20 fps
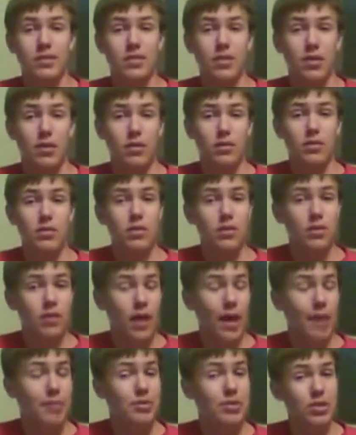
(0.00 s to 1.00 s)
so
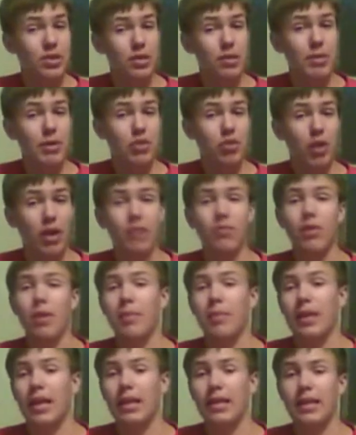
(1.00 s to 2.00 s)
I'm just going to be trying to
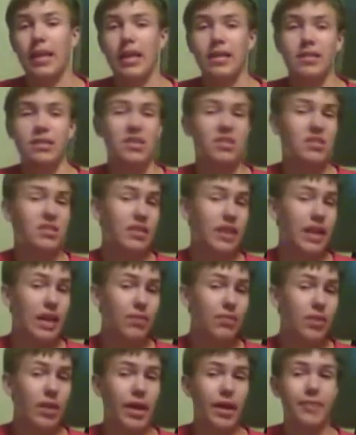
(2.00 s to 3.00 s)
replicate that since
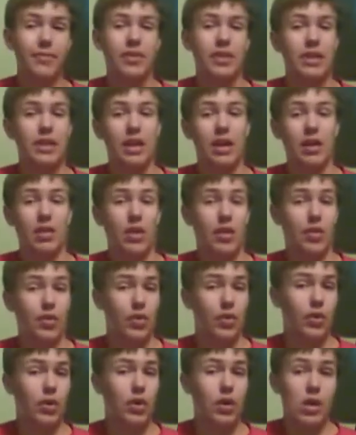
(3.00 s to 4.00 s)
Dave left and none of the
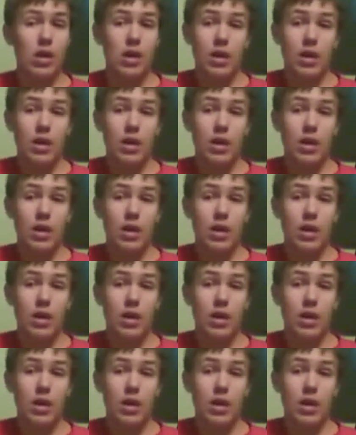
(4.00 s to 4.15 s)
other